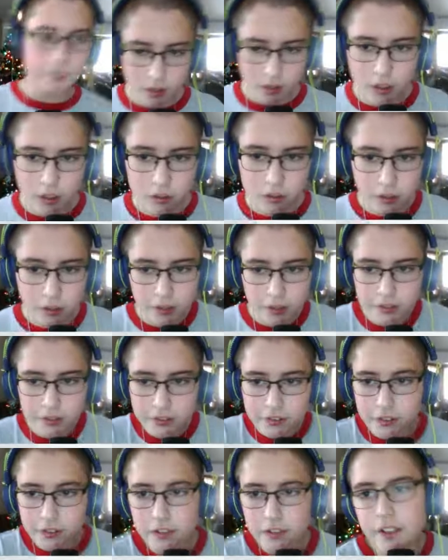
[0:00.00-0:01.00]
All right.
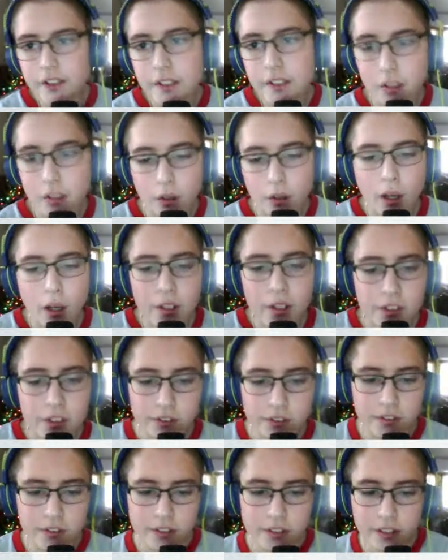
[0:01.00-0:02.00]
So as you
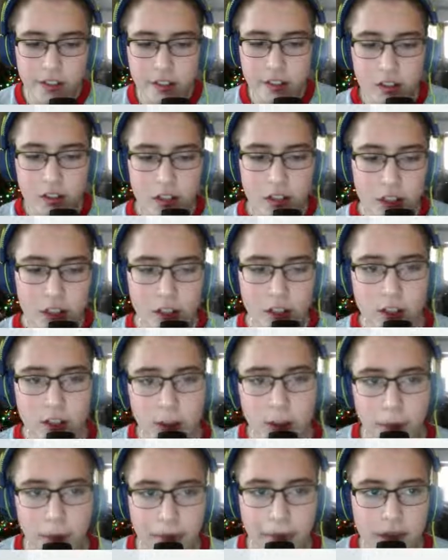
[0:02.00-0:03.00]
can see here,
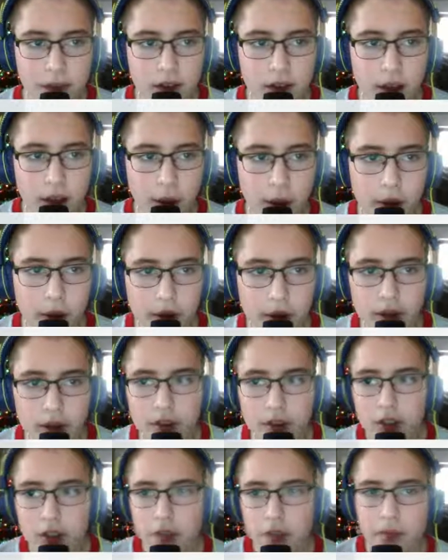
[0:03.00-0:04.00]
um, I
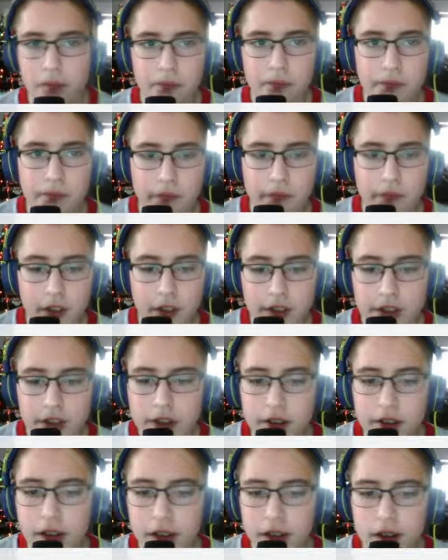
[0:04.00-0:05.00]
I said
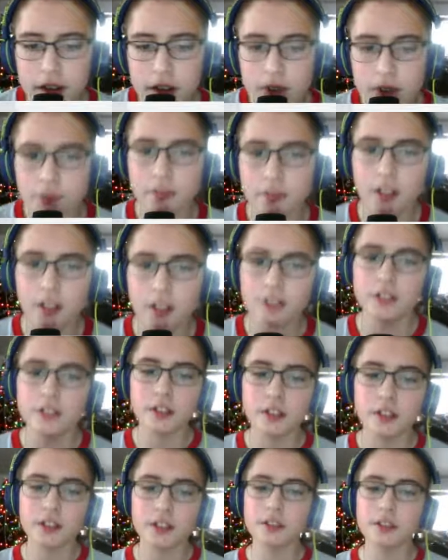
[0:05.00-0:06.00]
that. I
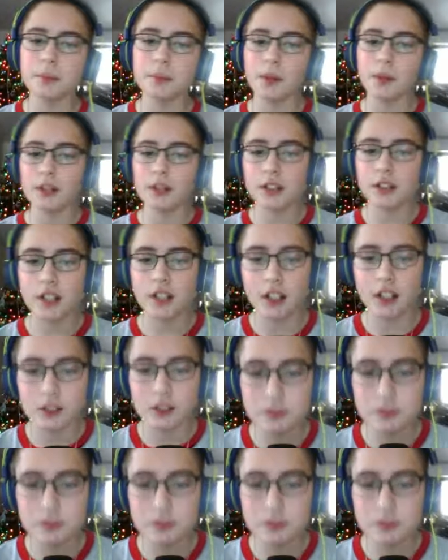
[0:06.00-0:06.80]
talked about oh.